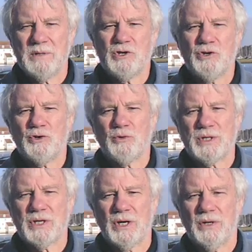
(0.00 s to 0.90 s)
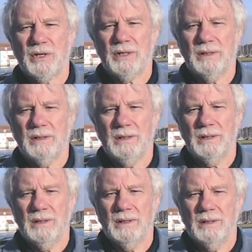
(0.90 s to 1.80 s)
George Whisstock.
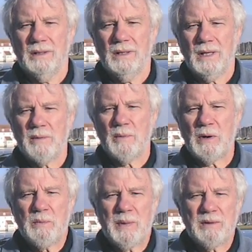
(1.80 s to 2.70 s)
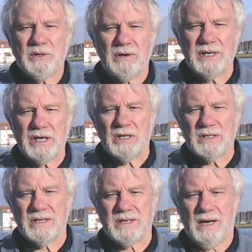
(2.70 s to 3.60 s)
I am a boat builder and
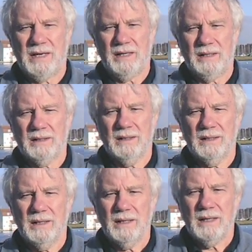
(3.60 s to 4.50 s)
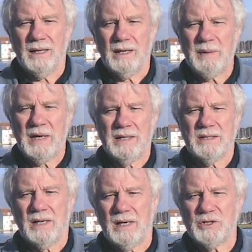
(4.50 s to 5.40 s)
a yacht designer, and I am
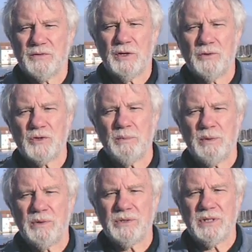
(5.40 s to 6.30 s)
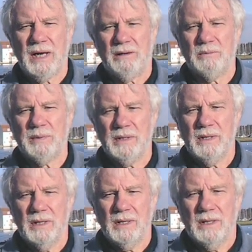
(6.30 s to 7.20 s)
here to ask for your support and
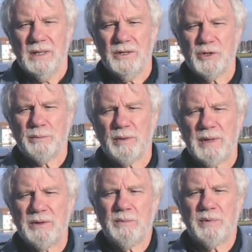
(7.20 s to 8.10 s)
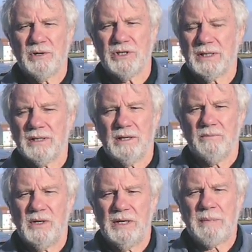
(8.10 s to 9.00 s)
help to promote a project that I'm
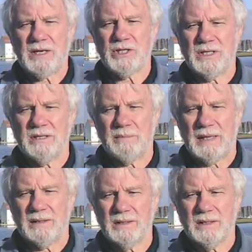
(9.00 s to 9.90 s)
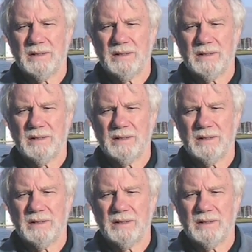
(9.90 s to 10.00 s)
really passionate about.